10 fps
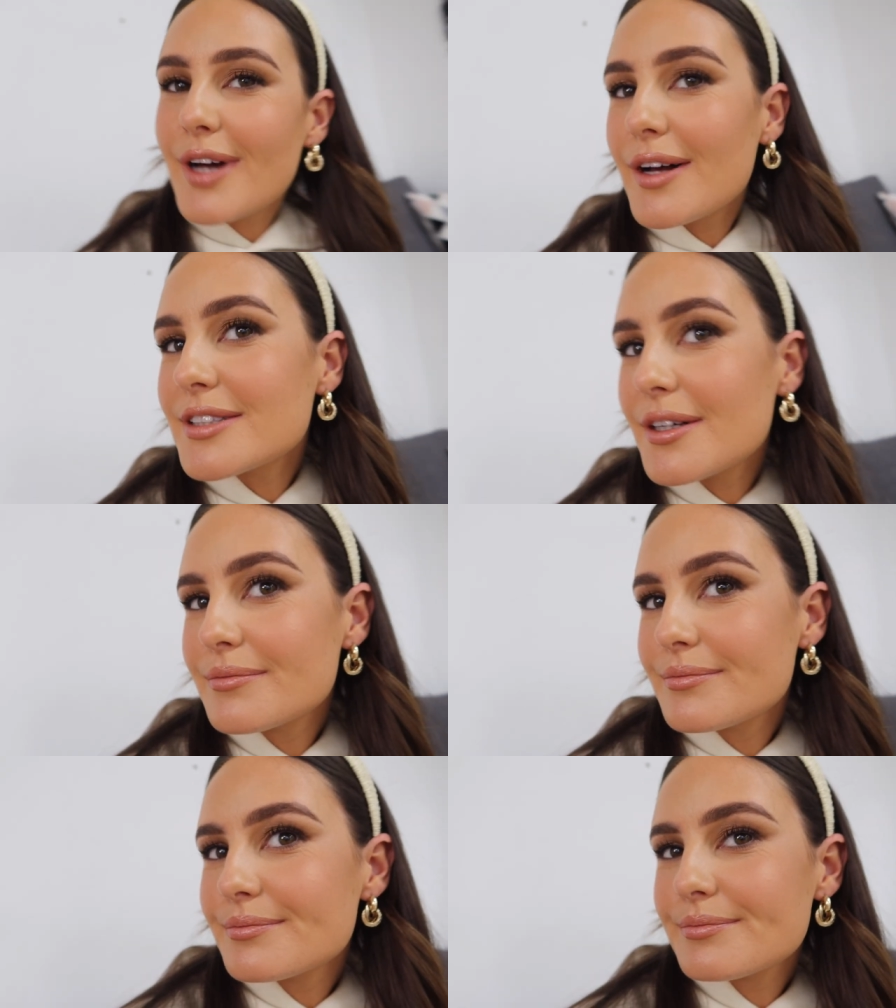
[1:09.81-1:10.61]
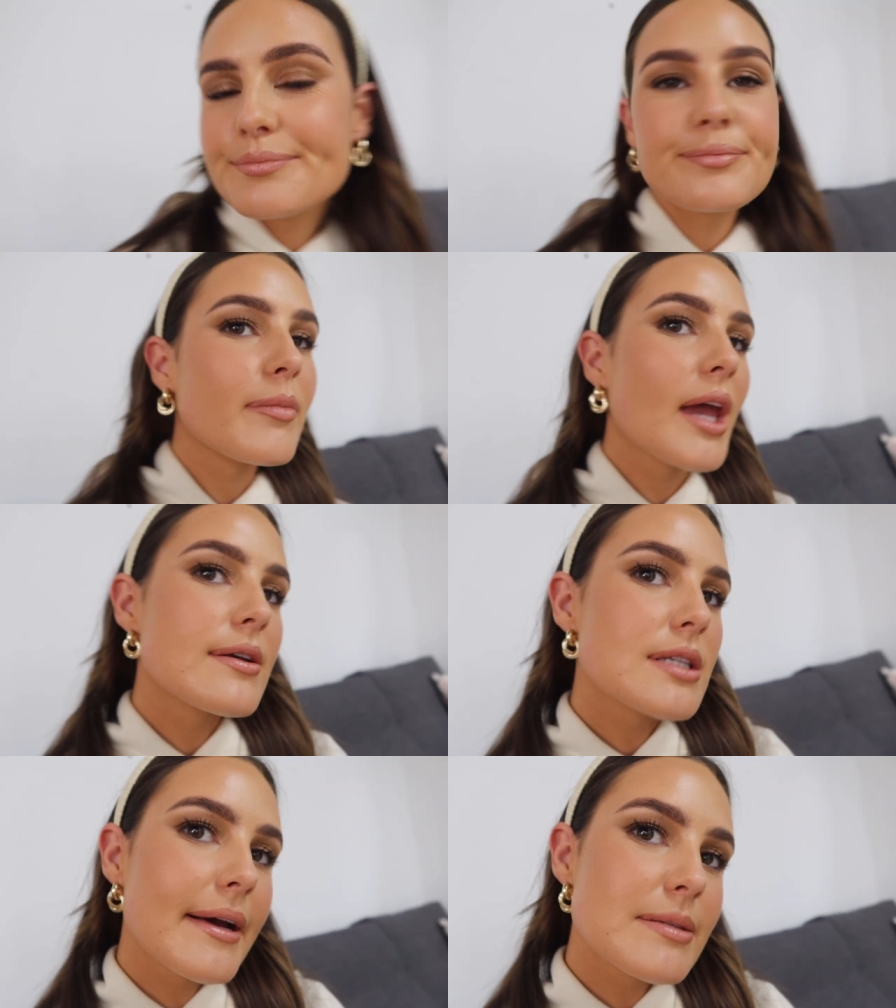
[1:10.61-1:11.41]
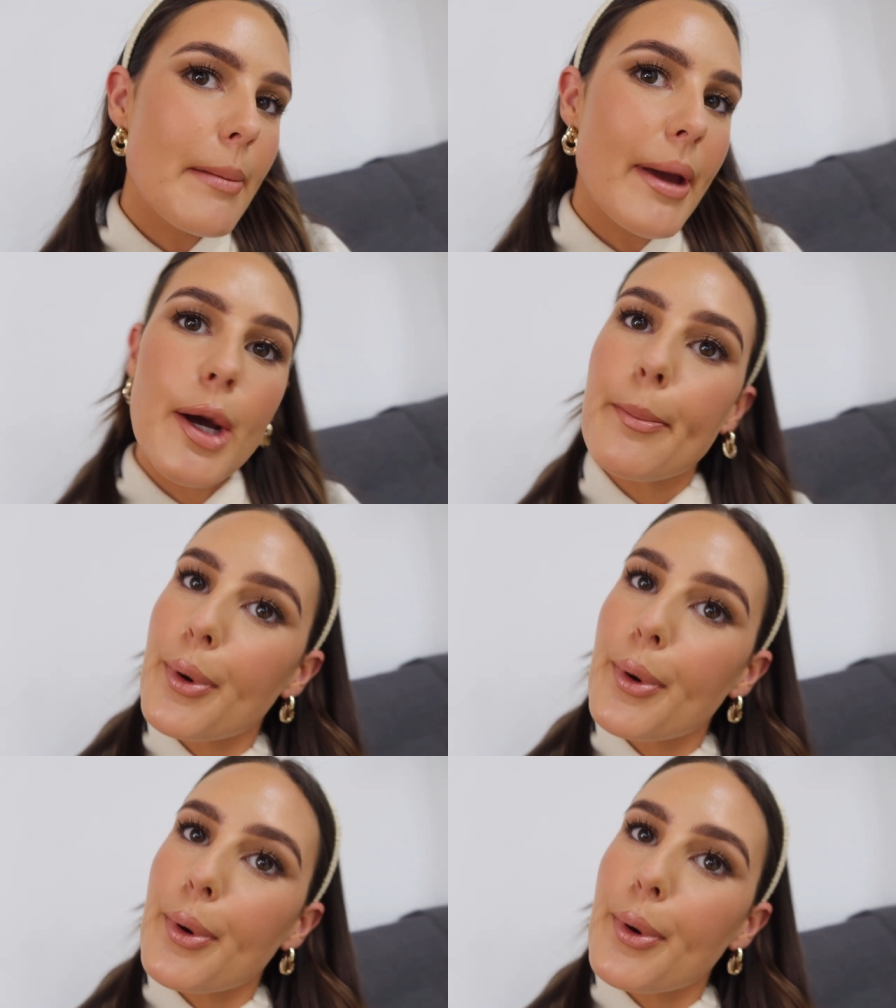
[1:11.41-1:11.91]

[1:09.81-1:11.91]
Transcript: Also, how slow is my makeup?